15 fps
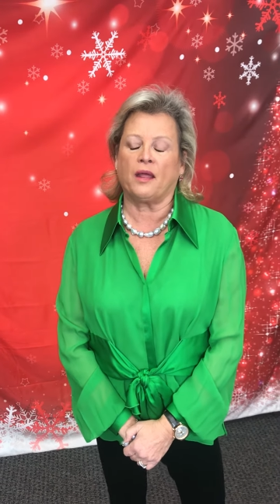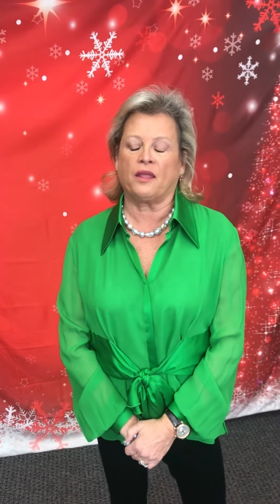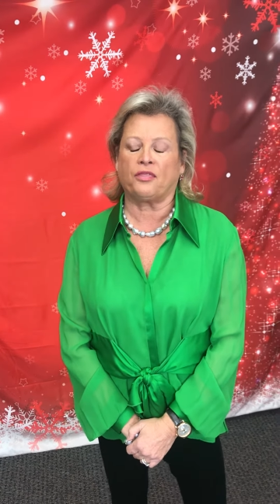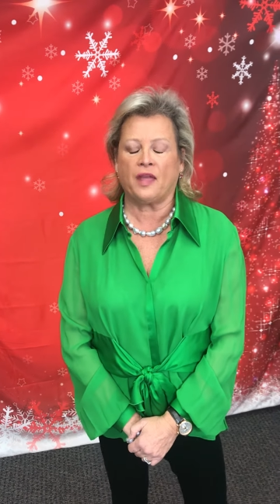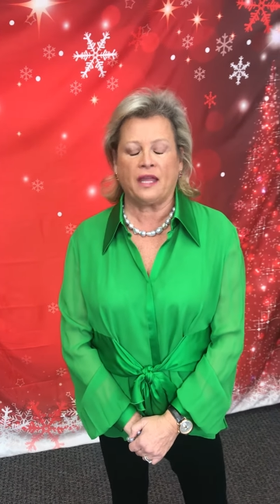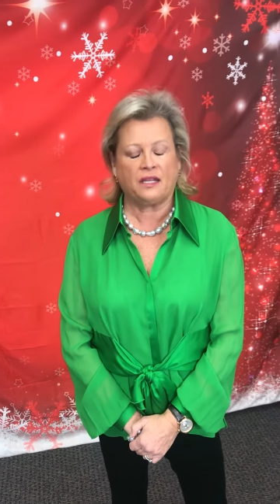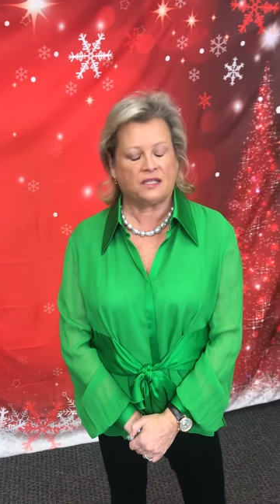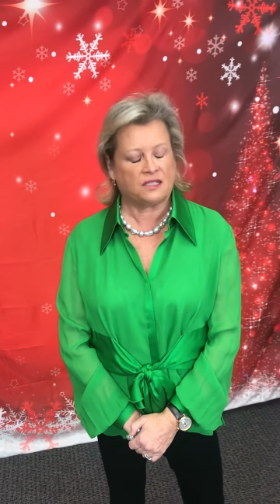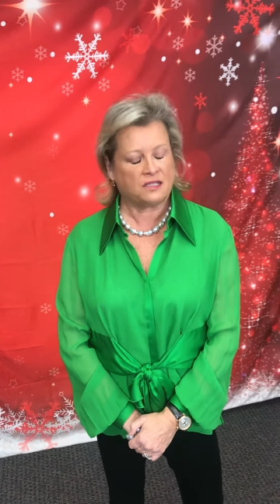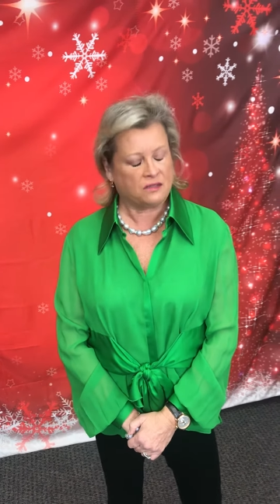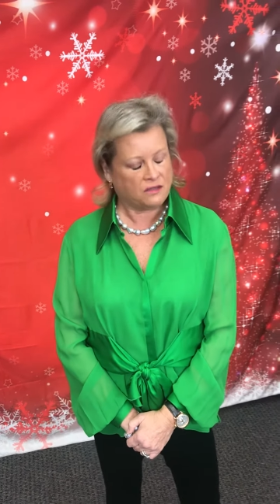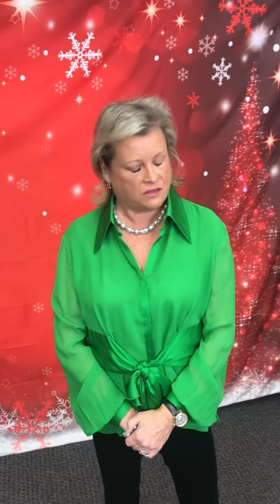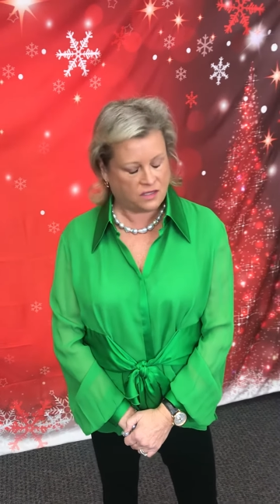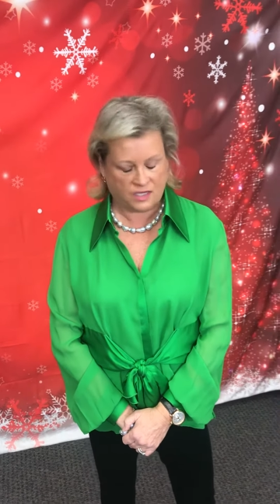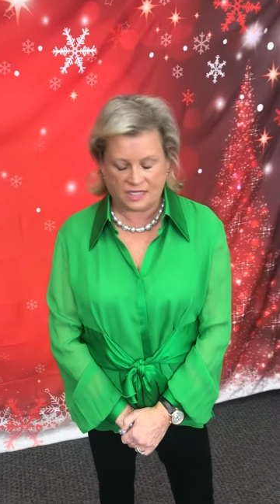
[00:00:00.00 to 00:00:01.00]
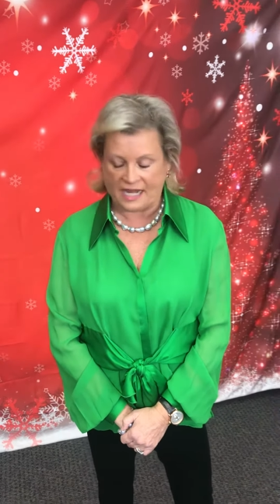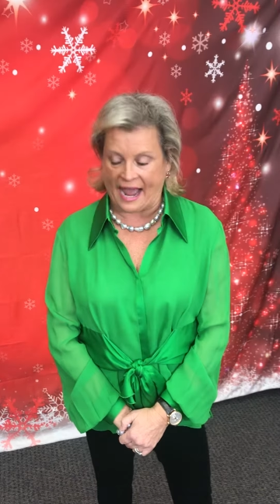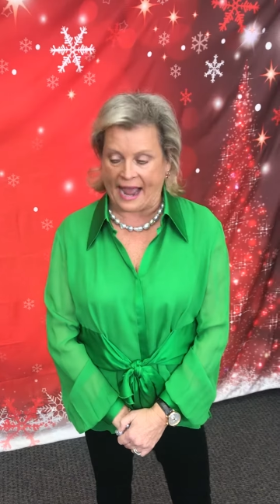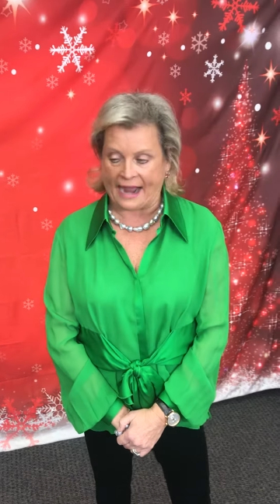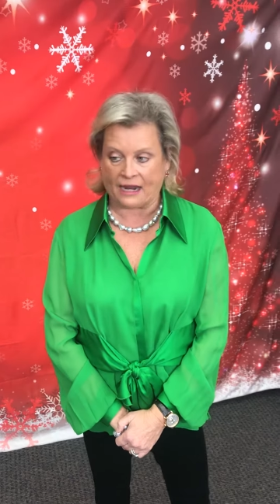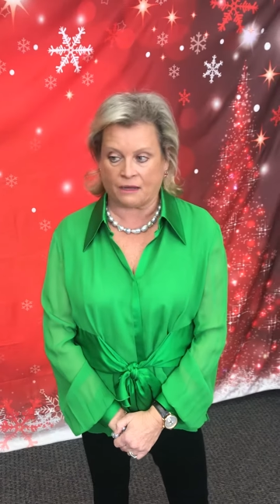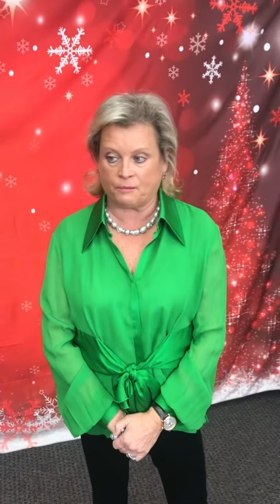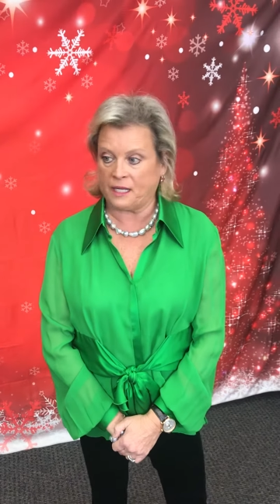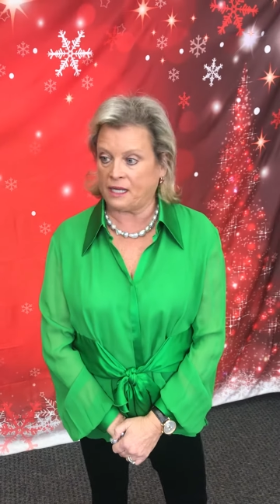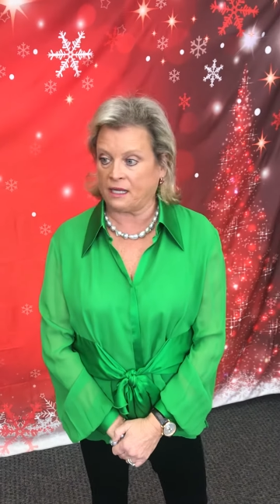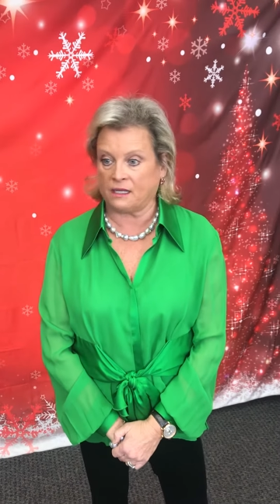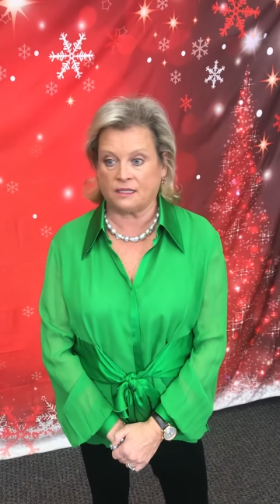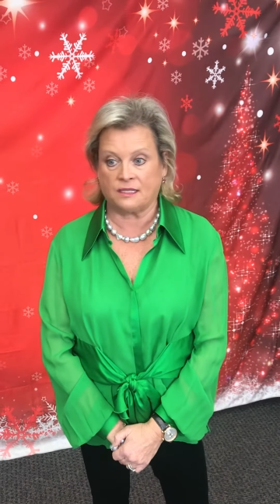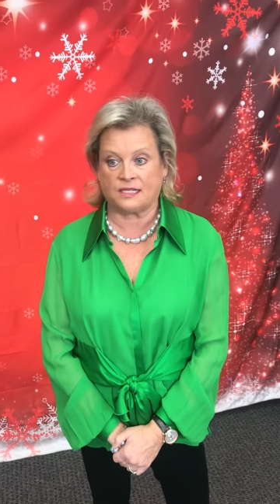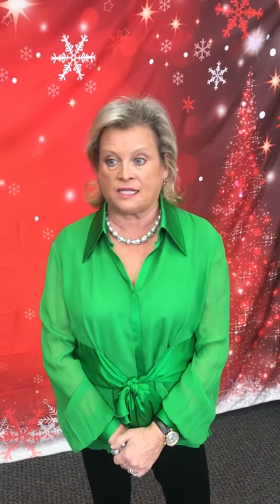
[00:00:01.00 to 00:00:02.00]
thanks to Zach
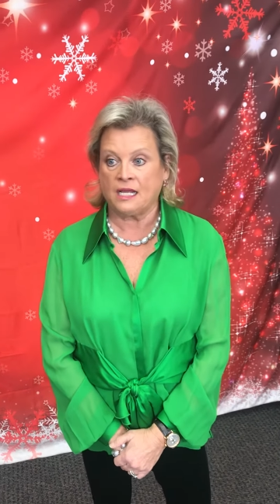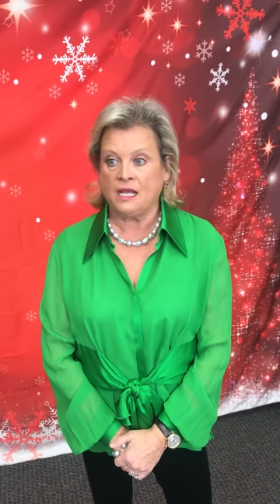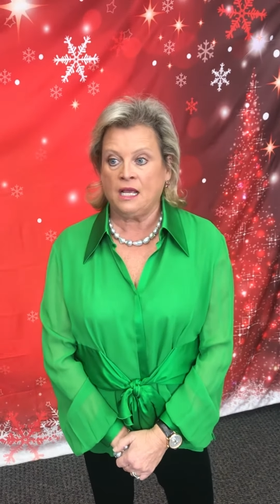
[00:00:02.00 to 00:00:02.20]
because